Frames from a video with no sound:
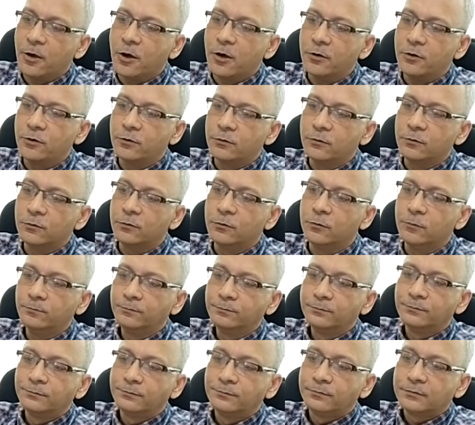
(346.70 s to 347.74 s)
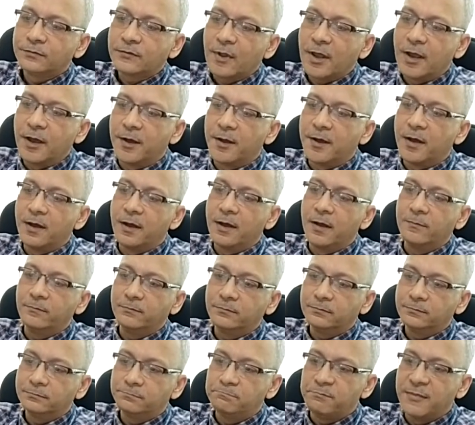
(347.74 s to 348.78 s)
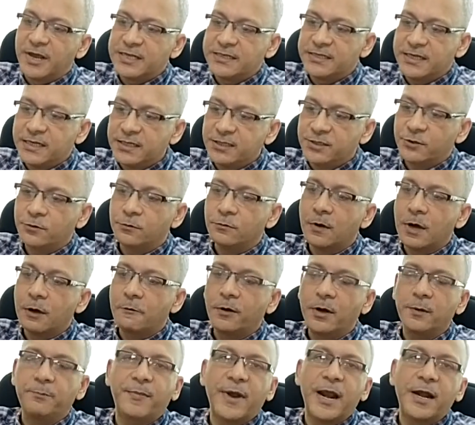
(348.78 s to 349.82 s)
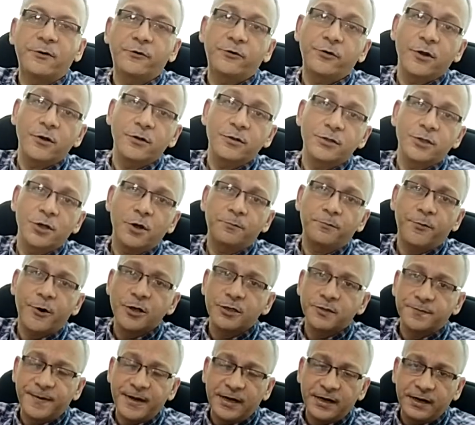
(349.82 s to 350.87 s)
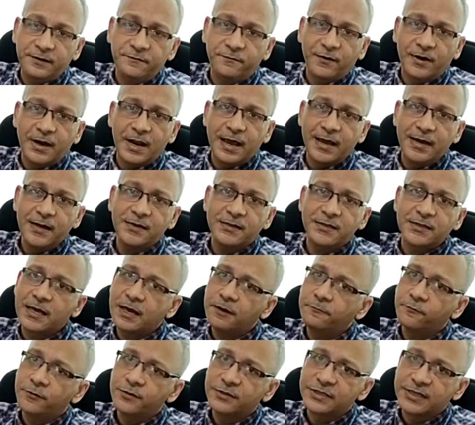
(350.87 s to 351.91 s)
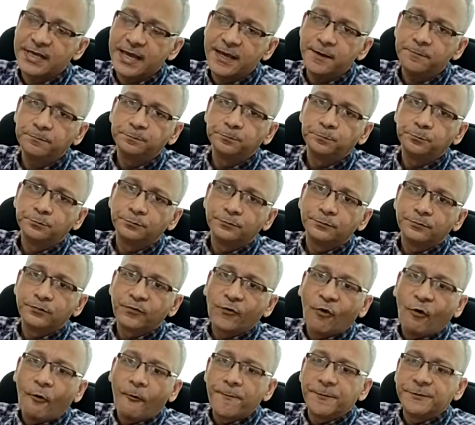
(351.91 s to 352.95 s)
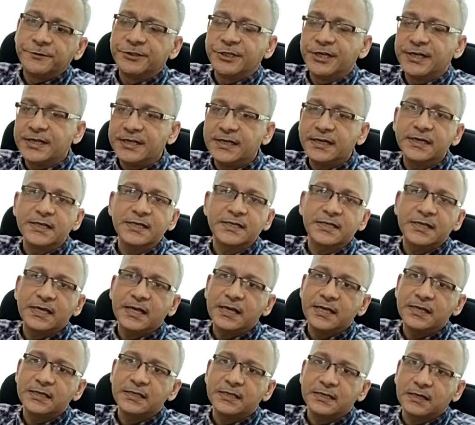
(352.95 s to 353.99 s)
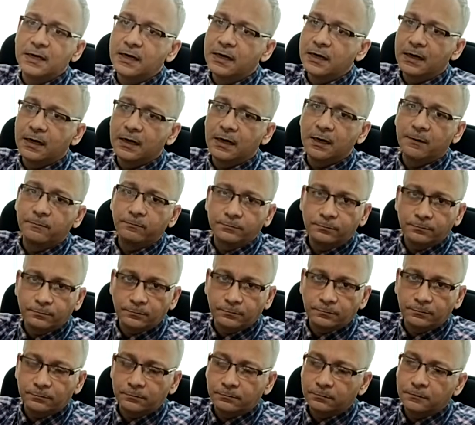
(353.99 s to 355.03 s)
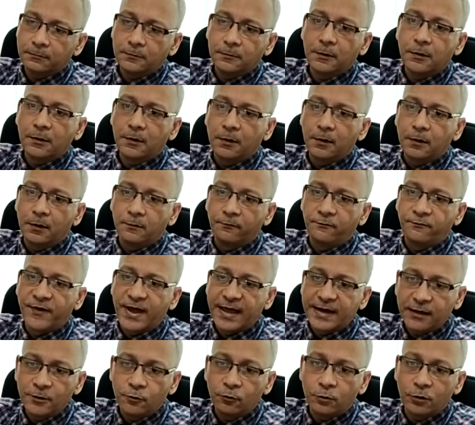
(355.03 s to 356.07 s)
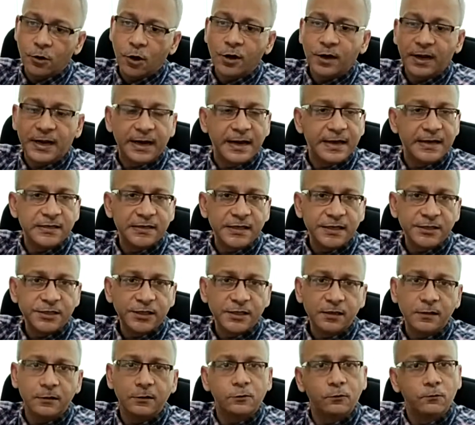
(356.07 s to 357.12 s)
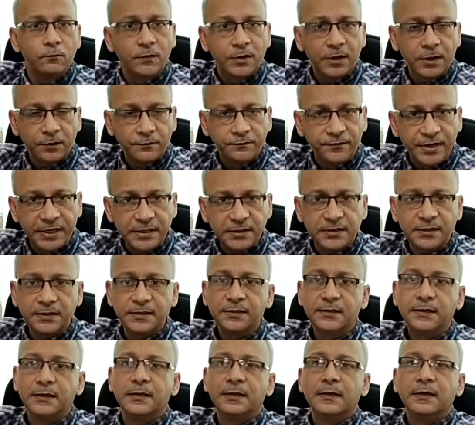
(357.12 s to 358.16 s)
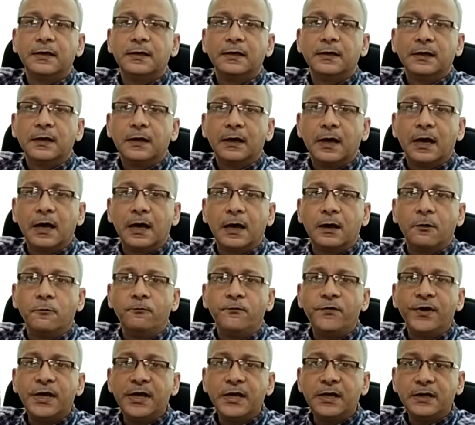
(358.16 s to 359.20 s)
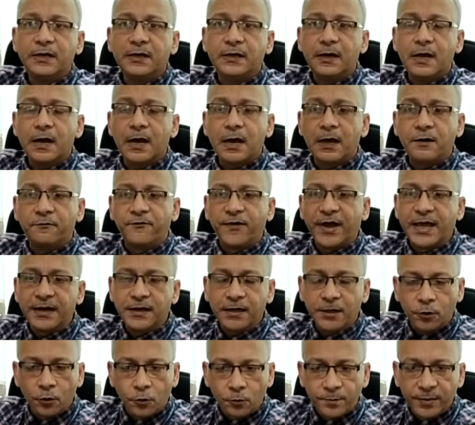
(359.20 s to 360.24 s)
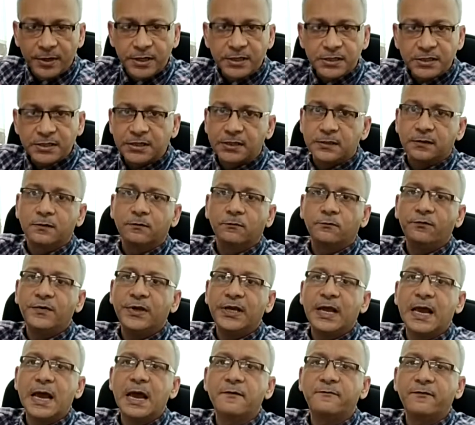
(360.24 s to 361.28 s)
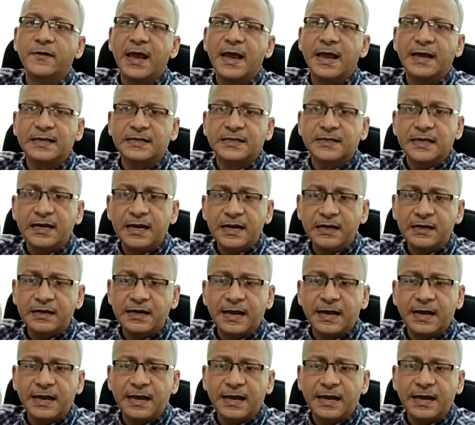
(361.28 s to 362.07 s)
on to a message to our patrons or prospective clients, I would say Genius is a very good organization to work with. We are very robust. We have excellent